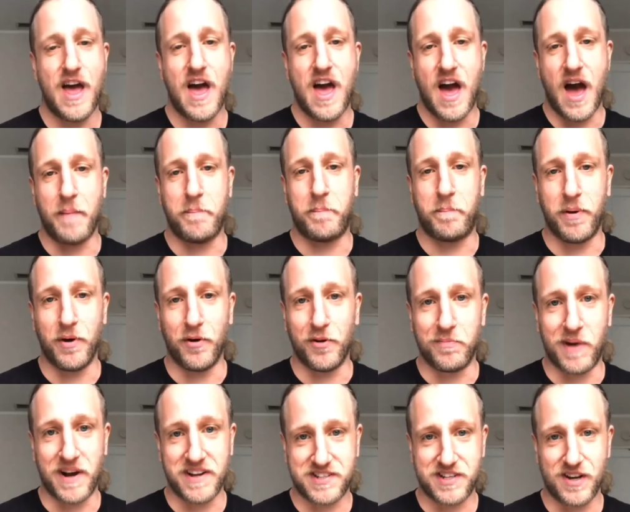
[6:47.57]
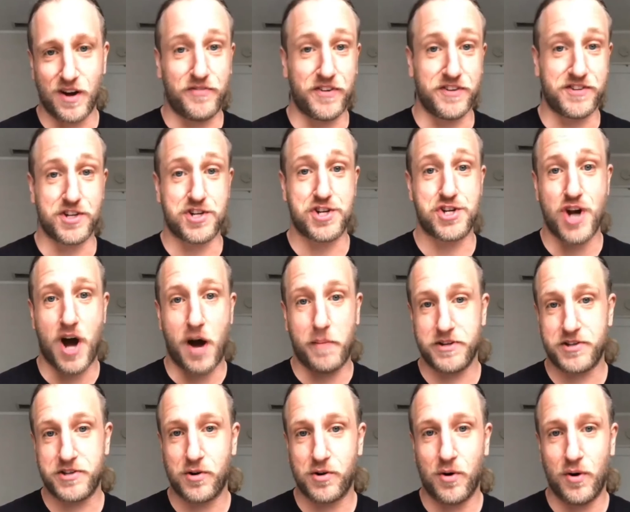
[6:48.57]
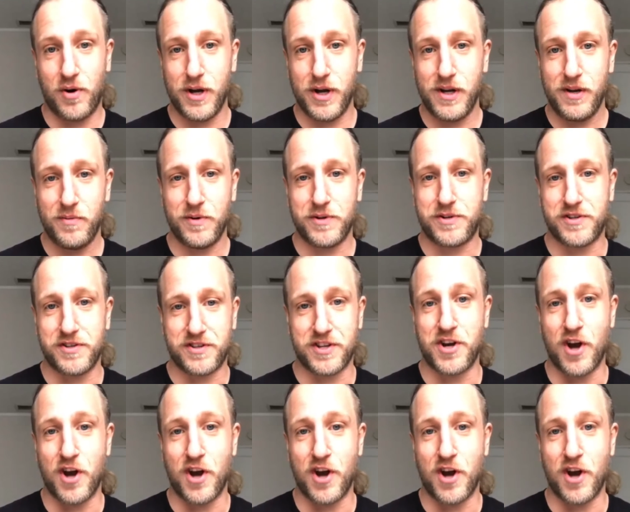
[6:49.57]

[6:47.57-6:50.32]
I billed myself as a Shabbos goy, which is a